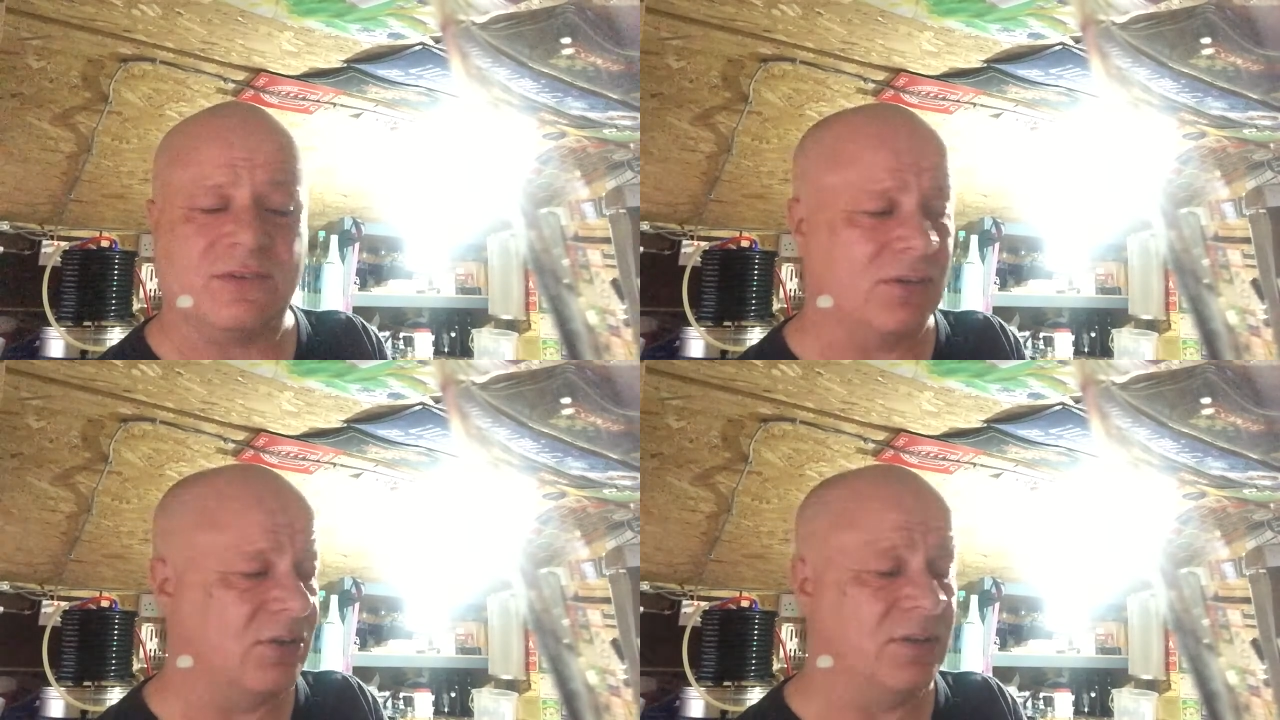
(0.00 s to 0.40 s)

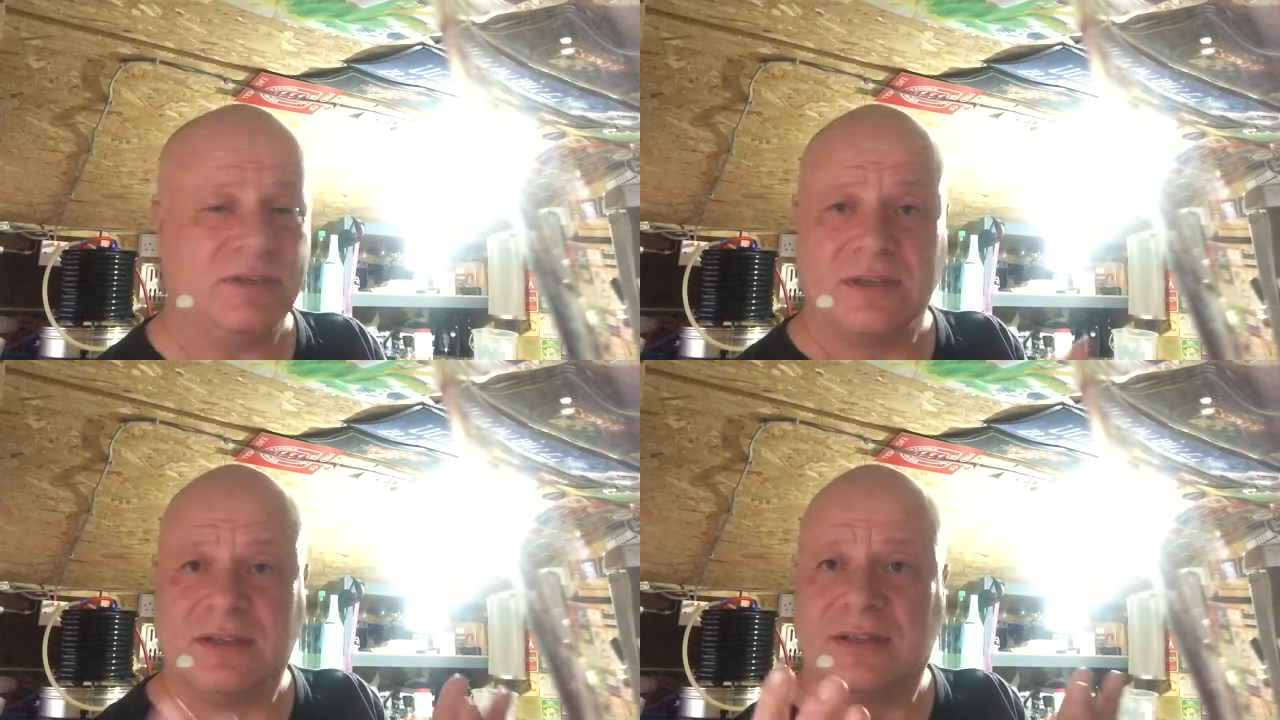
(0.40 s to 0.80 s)
So
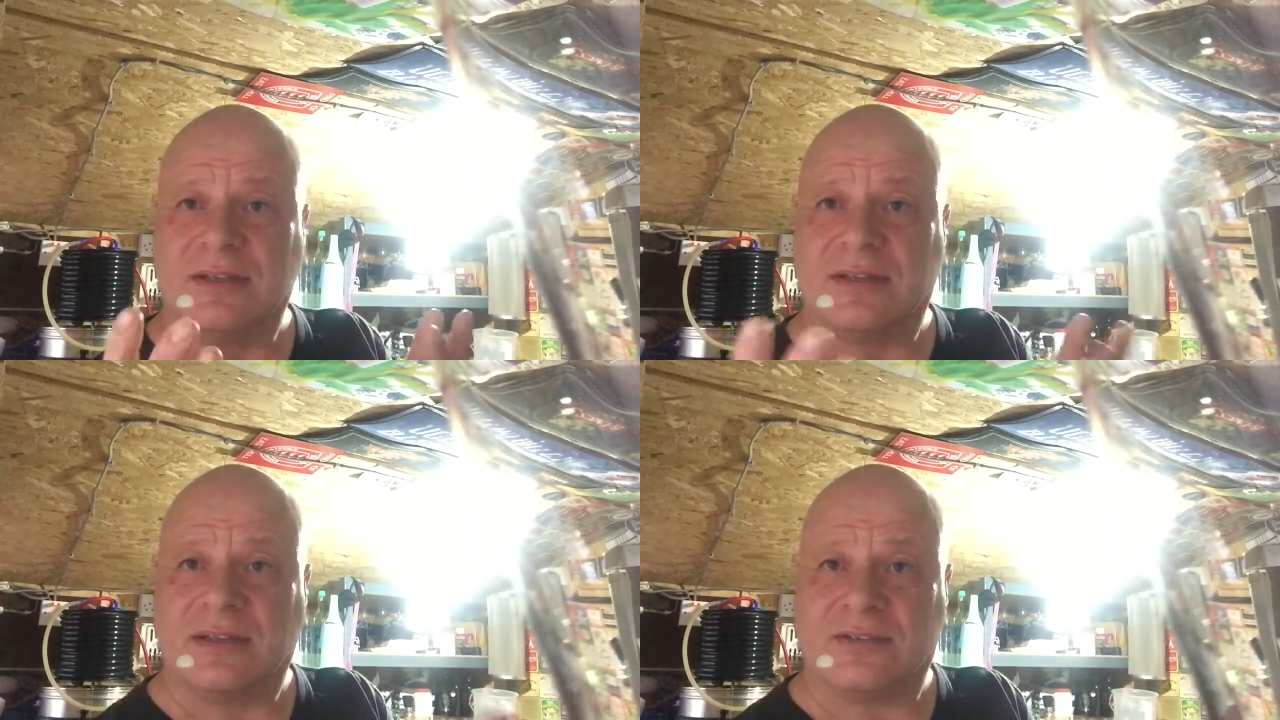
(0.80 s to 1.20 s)

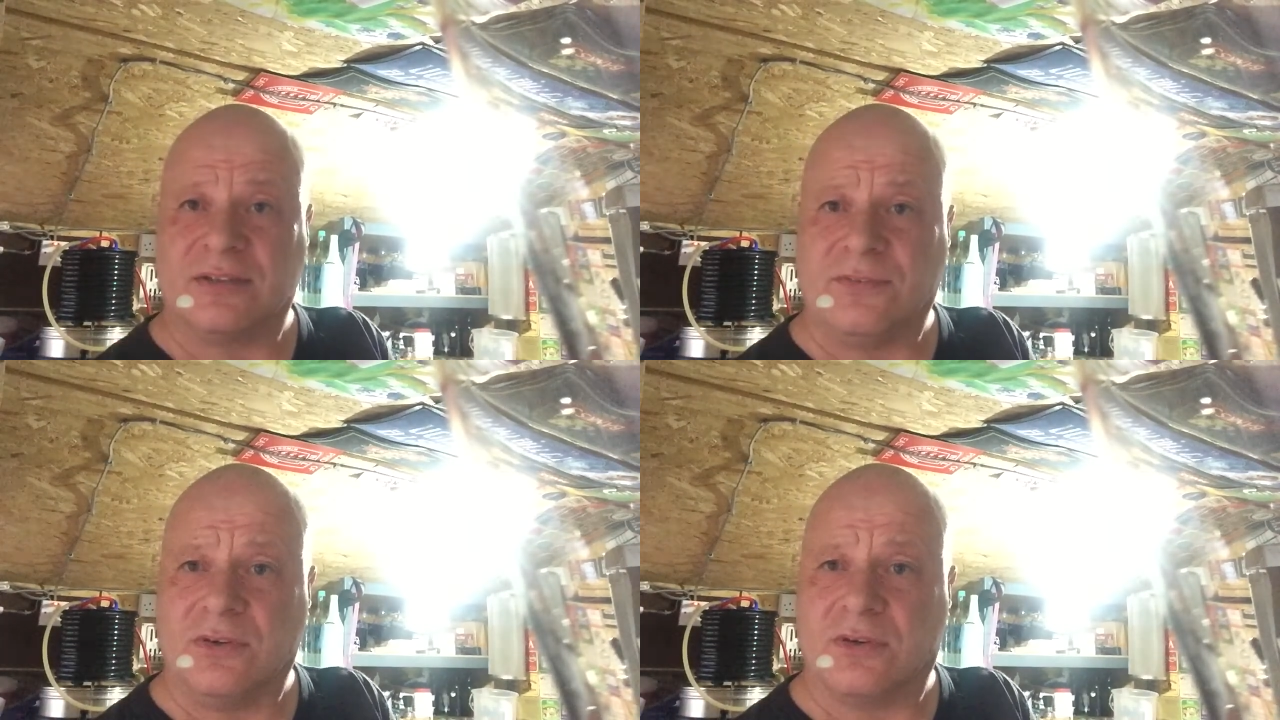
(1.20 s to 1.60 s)
that's
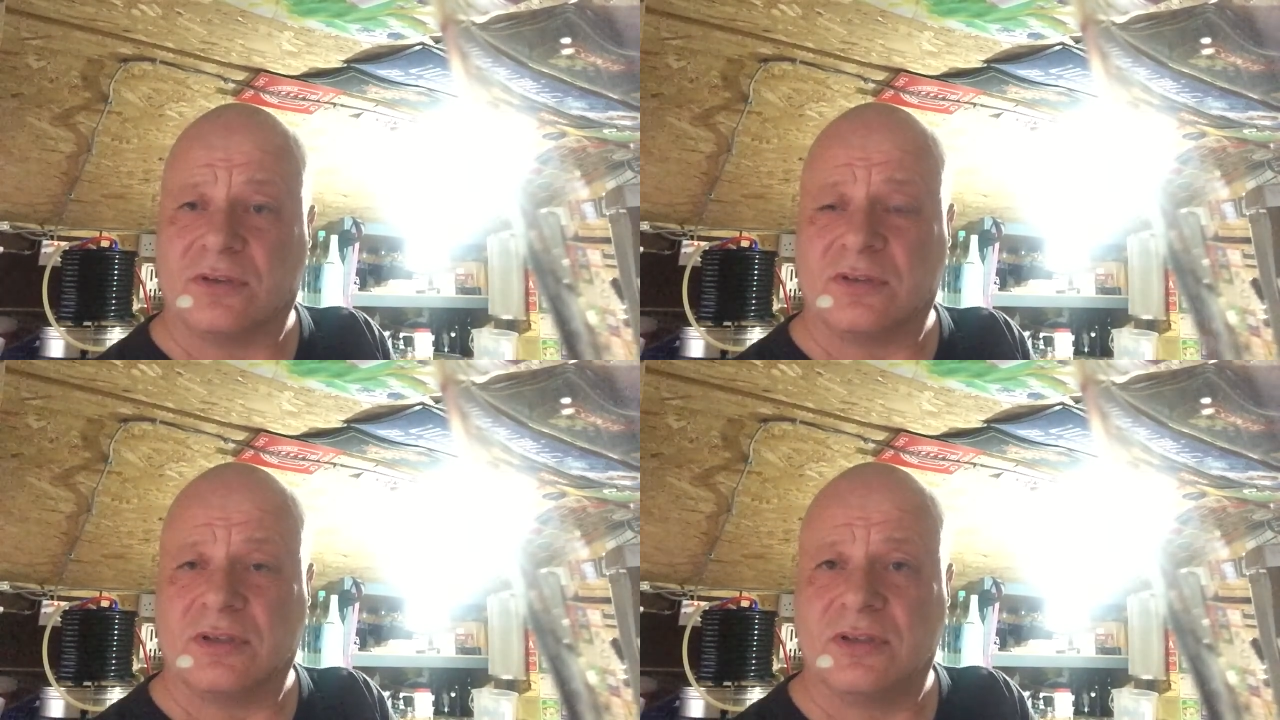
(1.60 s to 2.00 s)
it,
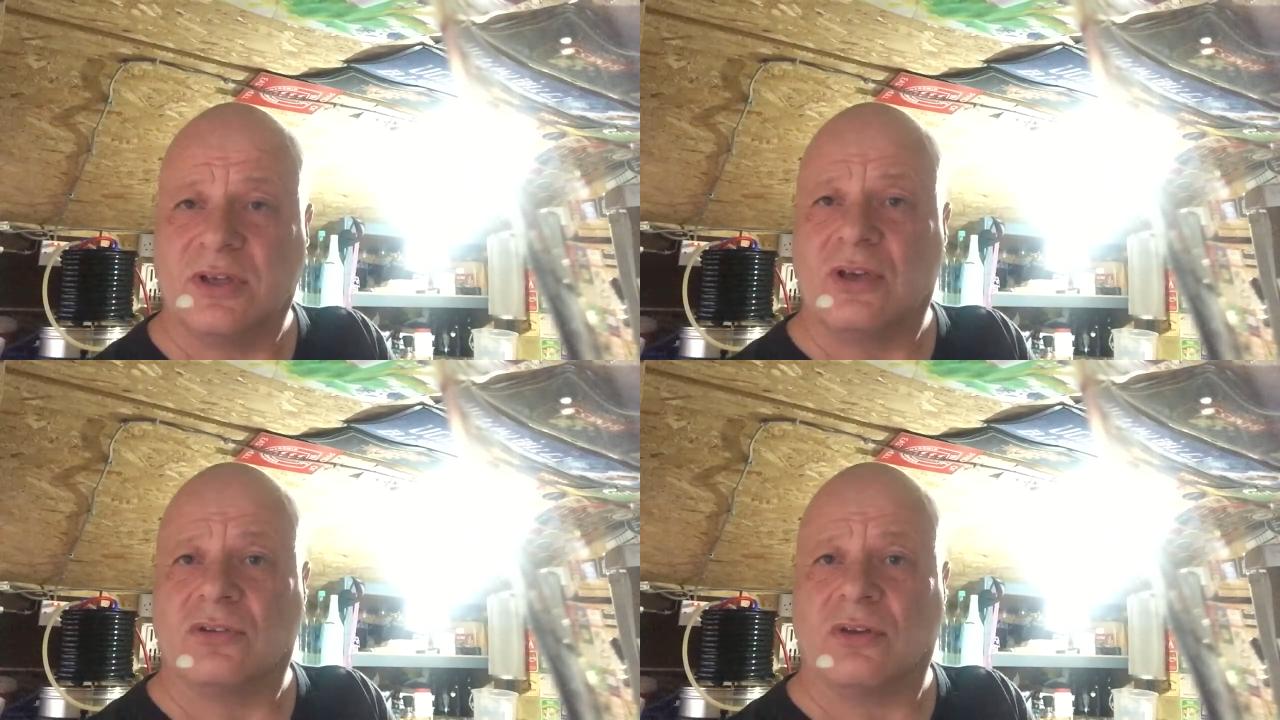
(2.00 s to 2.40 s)
folks.
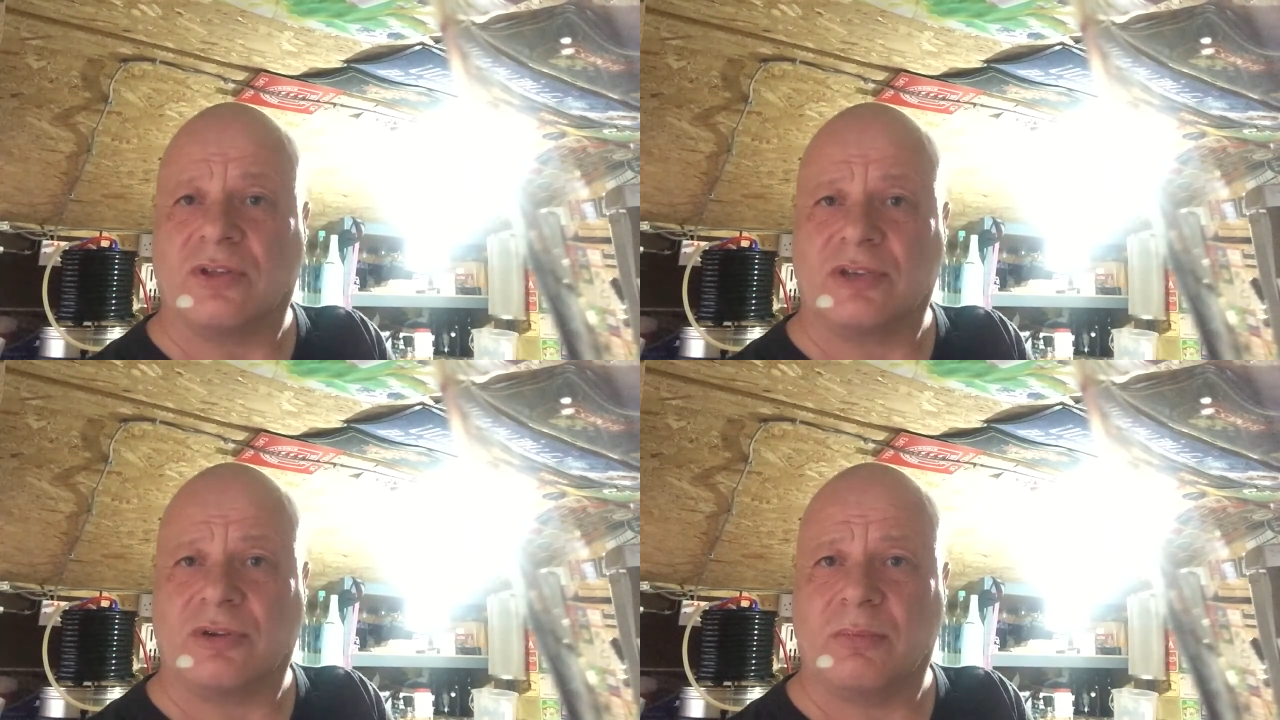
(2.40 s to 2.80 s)
So
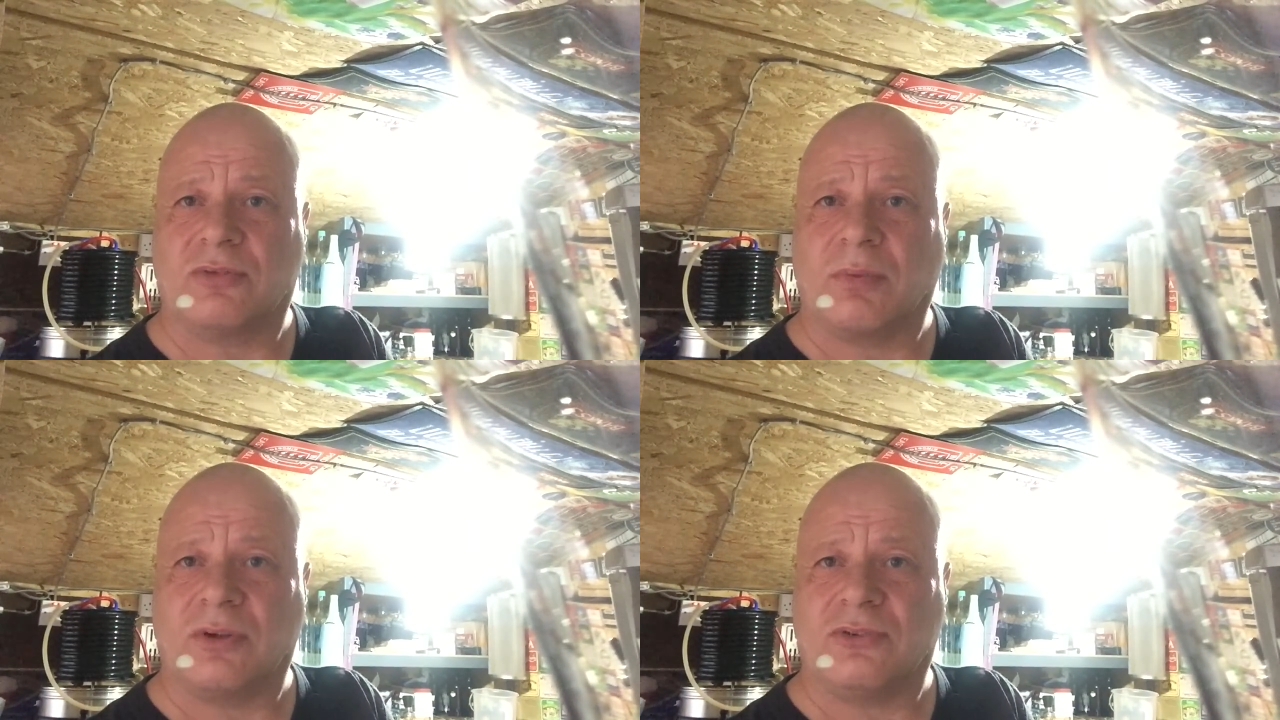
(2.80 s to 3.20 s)
thanks very much
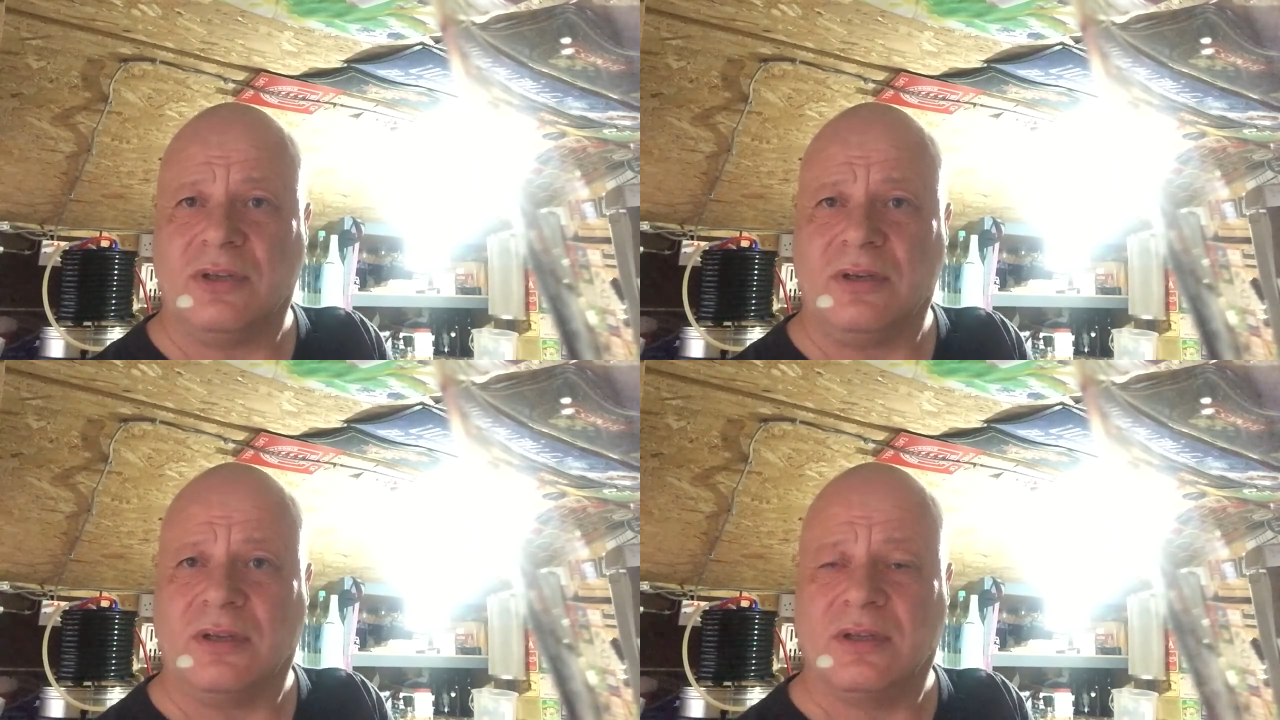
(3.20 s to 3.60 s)
for
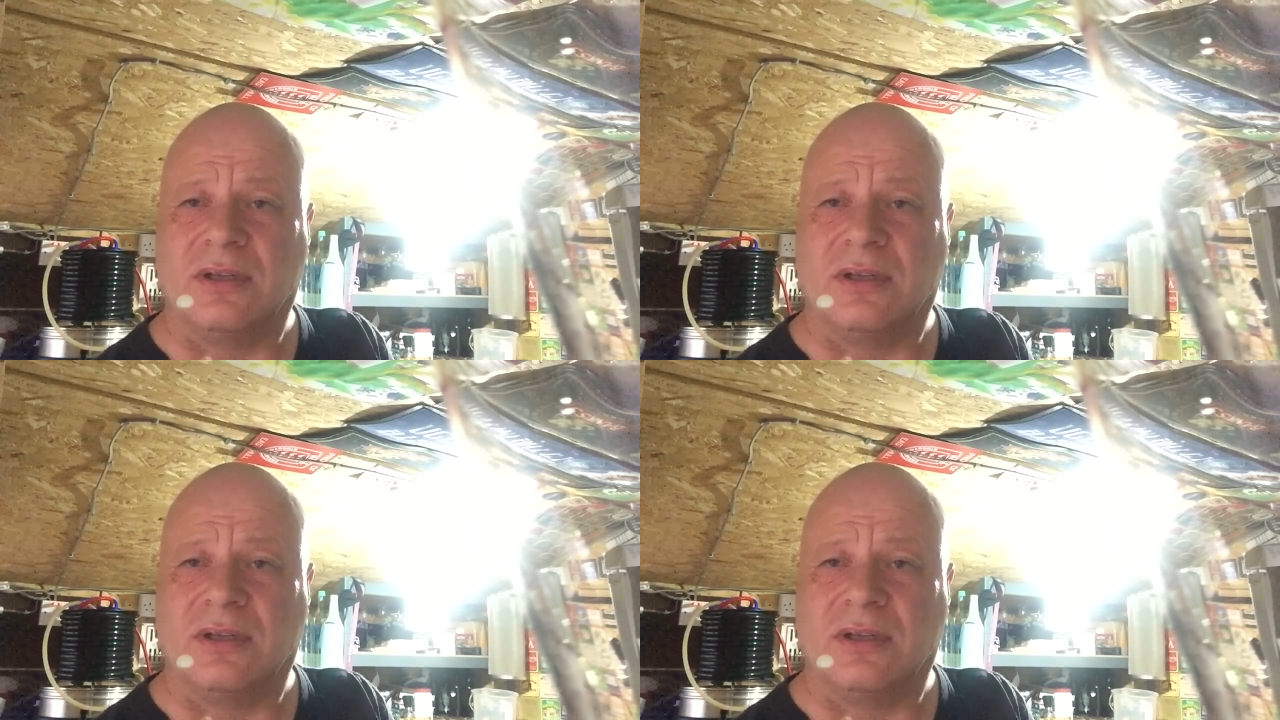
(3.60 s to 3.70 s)
watching